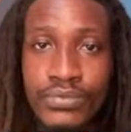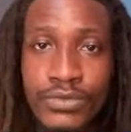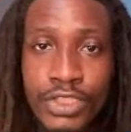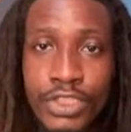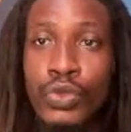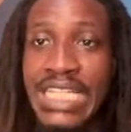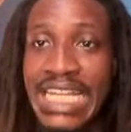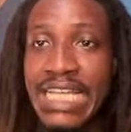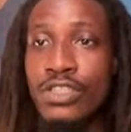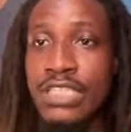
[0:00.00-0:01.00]
This one that
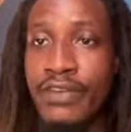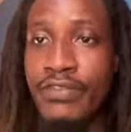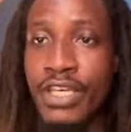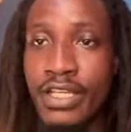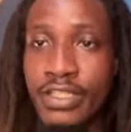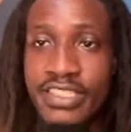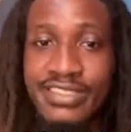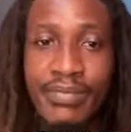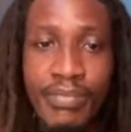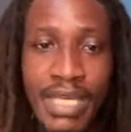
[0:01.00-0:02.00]
I just have here. This is
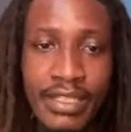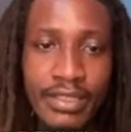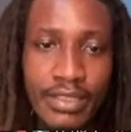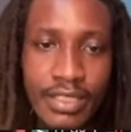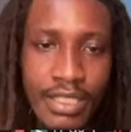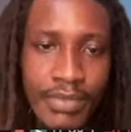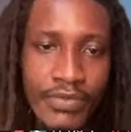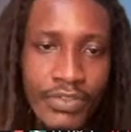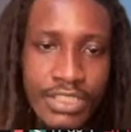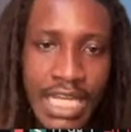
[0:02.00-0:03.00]
the main. Let me
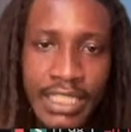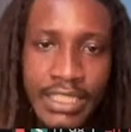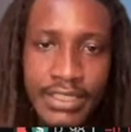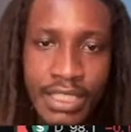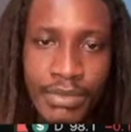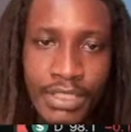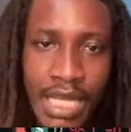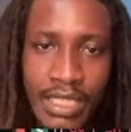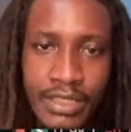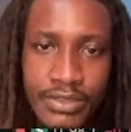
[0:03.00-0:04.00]
even tag it. Let me
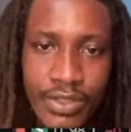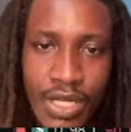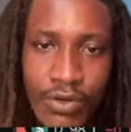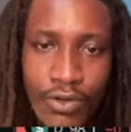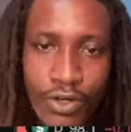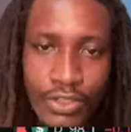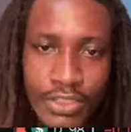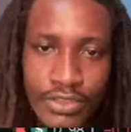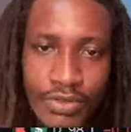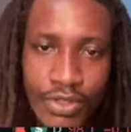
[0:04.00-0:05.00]
tag it. So I'll call
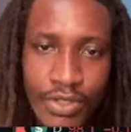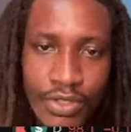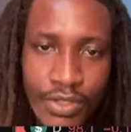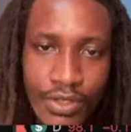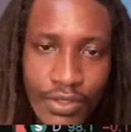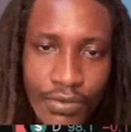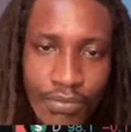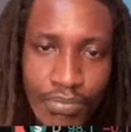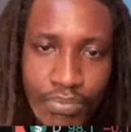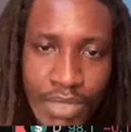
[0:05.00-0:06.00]
this
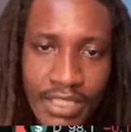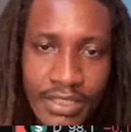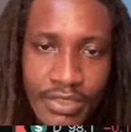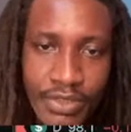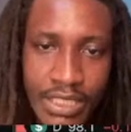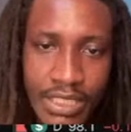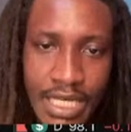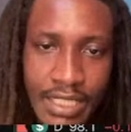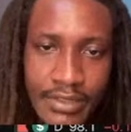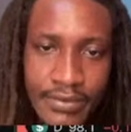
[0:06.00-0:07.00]
main trend
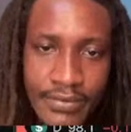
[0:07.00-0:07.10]
line.